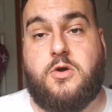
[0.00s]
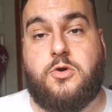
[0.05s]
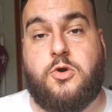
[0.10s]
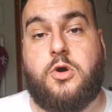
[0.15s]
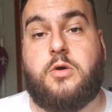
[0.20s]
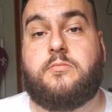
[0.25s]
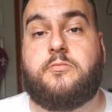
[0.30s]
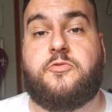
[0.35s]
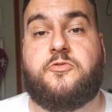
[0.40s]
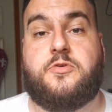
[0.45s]
not
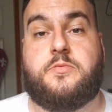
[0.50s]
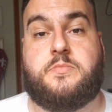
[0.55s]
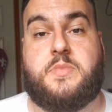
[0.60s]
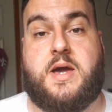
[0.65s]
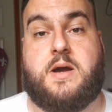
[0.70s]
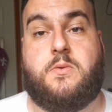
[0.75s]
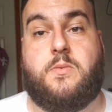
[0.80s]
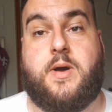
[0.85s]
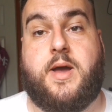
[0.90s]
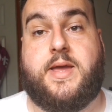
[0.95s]
come from
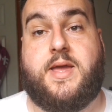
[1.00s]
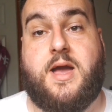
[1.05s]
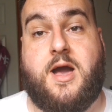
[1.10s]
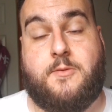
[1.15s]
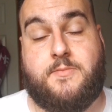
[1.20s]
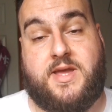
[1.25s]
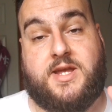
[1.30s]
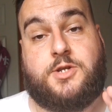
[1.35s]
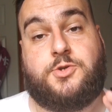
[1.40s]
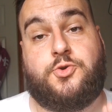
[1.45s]
that way,
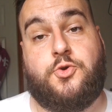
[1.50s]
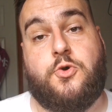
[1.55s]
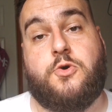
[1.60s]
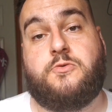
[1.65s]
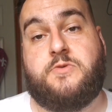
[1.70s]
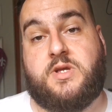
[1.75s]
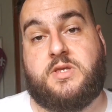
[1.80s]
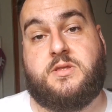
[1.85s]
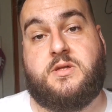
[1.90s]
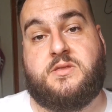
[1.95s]
I'm
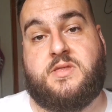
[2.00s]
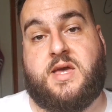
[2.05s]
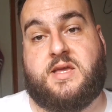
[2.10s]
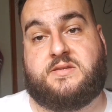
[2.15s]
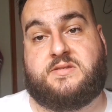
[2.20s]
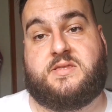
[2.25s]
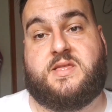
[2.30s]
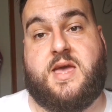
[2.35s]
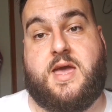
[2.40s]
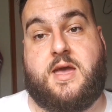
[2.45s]
ignoring that
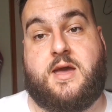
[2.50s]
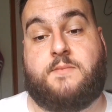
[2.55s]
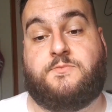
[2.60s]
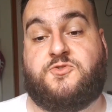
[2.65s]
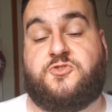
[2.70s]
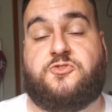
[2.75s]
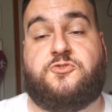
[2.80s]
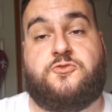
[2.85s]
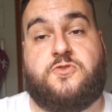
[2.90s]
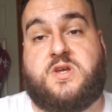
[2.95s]
that's there. I'm
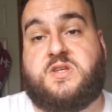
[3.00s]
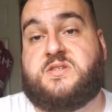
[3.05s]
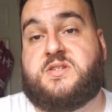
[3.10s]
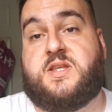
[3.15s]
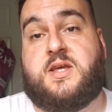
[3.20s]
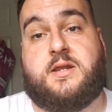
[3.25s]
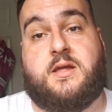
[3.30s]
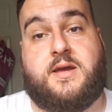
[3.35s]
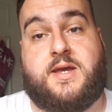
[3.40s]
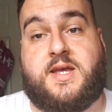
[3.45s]
just
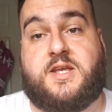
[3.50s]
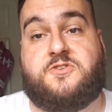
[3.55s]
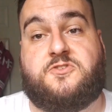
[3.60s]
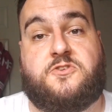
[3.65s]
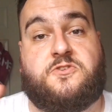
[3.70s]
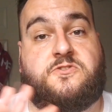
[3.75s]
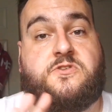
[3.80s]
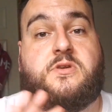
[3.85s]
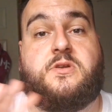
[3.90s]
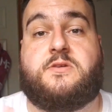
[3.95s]
treating it like it's
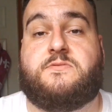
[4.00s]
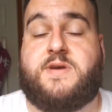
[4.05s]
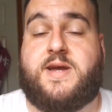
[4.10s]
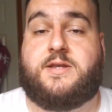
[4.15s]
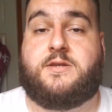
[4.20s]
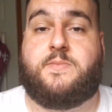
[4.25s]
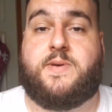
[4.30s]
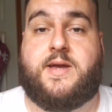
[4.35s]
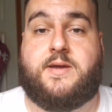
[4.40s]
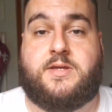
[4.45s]
a solid
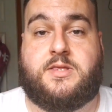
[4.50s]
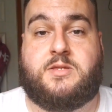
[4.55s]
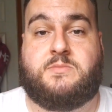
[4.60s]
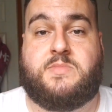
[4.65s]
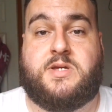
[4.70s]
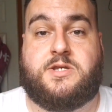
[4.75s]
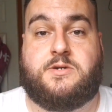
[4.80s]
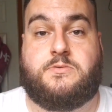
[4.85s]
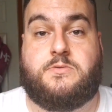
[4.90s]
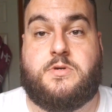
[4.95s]
roundabout in the
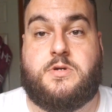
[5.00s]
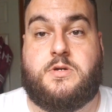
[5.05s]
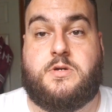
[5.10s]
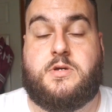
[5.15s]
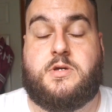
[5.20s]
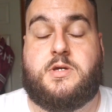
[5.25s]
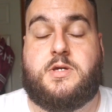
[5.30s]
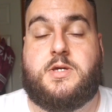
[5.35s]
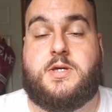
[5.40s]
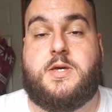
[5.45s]
middle.
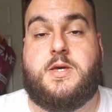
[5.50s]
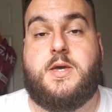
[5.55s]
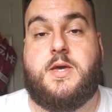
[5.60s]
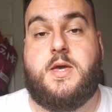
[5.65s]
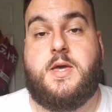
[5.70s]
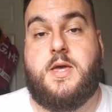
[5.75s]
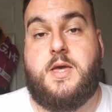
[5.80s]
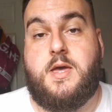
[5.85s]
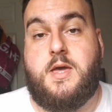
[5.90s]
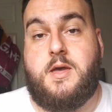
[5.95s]

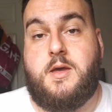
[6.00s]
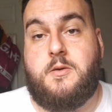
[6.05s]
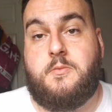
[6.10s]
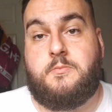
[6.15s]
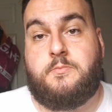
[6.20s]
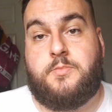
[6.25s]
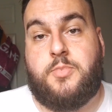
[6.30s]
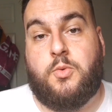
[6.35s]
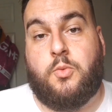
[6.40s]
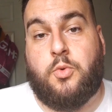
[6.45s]

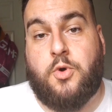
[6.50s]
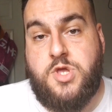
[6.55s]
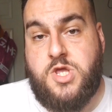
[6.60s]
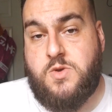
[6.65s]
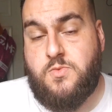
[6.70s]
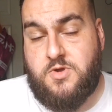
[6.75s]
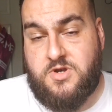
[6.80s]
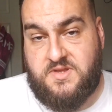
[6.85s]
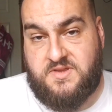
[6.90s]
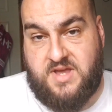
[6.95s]
But what
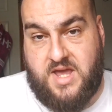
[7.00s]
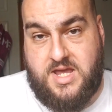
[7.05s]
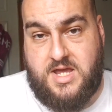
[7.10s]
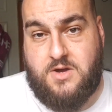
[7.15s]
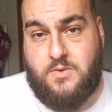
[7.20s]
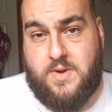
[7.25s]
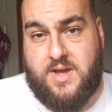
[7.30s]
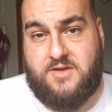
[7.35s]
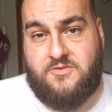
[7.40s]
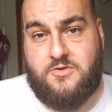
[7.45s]
you want to
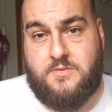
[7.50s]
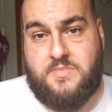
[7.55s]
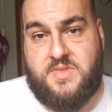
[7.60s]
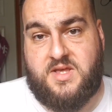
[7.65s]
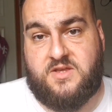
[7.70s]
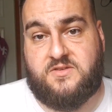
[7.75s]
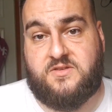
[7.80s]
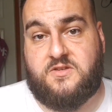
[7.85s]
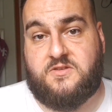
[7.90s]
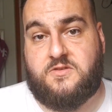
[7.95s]
take away from
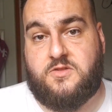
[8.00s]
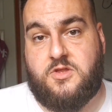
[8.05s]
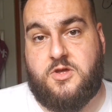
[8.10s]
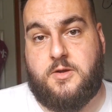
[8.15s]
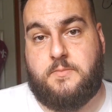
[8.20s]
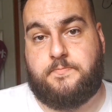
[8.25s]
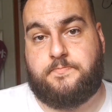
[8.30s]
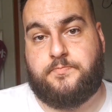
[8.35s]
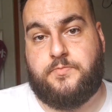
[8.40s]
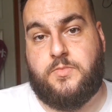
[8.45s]
this is
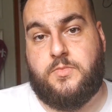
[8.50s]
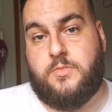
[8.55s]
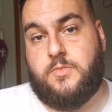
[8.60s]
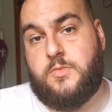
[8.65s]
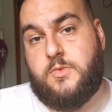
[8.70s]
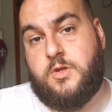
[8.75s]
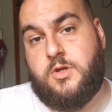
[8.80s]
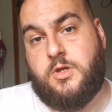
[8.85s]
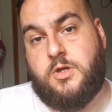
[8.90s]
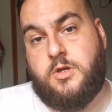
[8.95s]
that
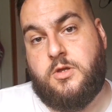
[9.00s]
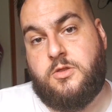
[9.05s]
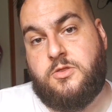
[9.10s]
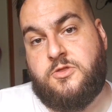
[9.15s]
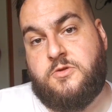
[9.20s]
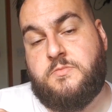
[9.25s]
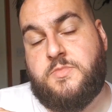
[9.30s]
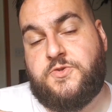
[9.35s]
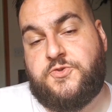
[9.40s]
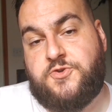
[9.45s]

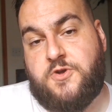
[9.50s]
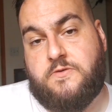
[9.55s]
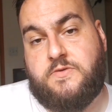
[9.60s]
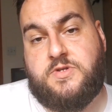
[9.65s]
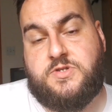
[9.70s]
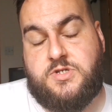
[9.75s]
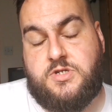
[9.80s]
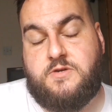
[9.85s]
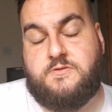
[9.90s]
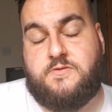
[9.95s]
the
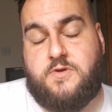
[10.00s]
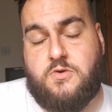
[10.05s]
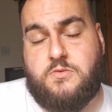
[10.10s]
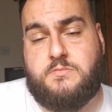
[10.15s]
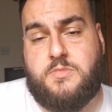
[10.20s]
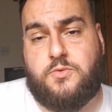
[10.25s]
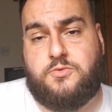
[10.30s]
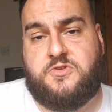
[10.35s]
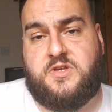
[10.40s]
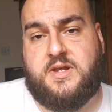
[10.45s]
majority of your
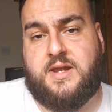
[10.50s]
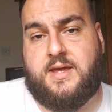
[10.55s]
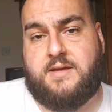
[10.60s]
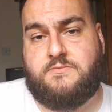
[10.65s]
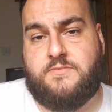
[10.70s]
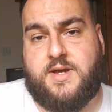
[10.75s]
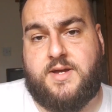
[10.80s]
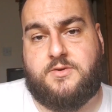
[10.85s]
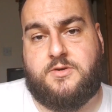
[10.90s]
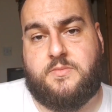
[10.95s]

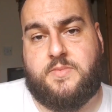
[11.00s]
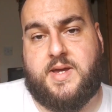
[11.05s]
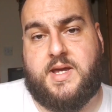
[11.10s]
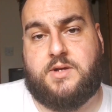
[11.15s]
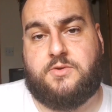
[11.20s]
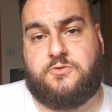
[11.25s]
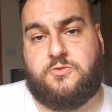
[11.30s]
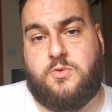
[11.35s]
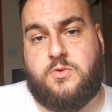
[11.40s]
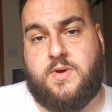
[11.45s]
multi-lane
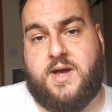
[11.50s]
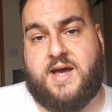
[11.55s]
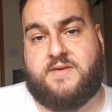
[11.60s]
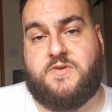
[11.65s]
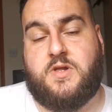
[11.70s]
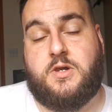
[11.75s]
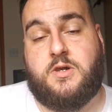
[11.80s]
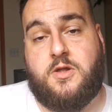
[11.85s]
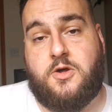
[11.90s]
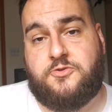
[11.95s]
roundabouts will have
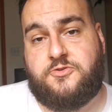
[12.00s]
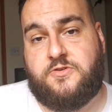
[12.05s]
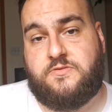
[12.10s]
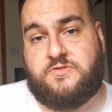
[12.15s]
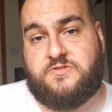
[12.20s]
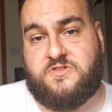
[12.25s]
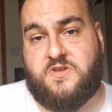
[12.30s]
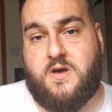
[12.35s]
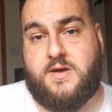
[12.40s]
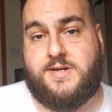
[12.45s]
a lot of
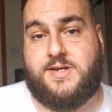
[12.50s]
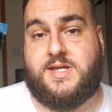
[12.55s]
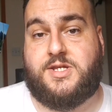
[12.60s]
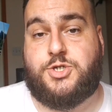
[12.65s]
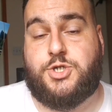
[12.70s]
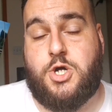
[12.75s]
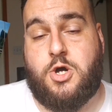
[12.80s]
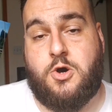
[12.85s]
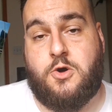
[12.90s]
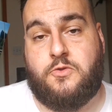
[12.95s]

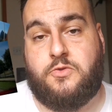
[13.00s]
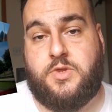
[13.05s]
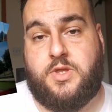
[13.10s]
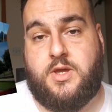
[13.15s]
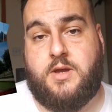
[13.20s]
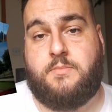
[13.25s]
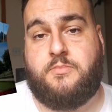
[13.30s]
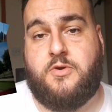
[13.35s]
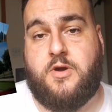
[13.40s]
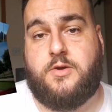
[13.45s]
signage on
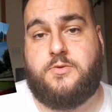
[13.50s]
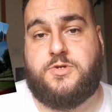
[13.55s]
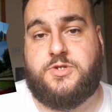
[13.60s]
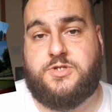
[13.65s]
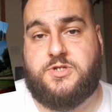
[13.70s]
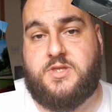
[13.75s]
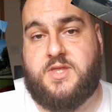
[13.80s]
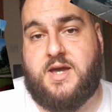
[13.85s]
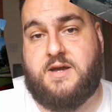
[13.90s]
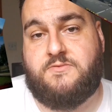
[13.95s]
the
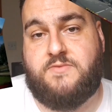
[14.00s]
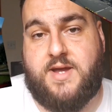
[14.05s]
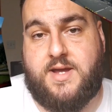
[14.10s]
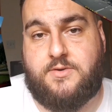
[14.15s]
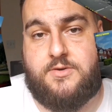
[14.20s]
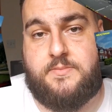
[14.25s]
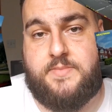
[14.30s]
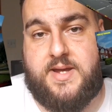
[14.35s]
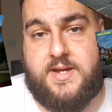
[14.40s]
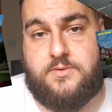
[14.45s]
approach to that
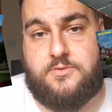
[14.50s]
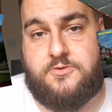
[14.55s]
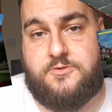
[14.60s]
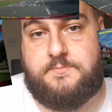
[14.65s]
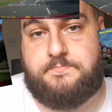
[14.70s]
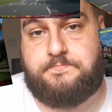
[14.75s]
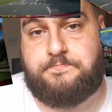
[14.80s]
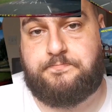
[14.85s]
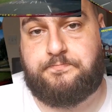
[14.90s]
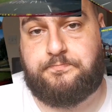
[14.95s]
roundabout.